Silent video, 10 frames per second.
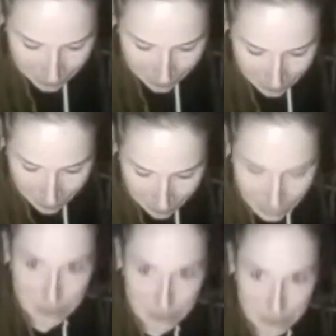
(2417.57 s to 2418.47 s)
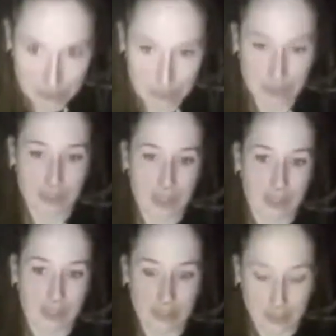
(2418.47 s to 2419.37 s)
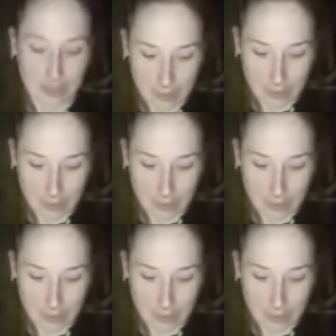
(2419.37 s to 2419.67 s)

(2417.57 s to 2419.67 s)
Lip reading: that I'd like to thank a few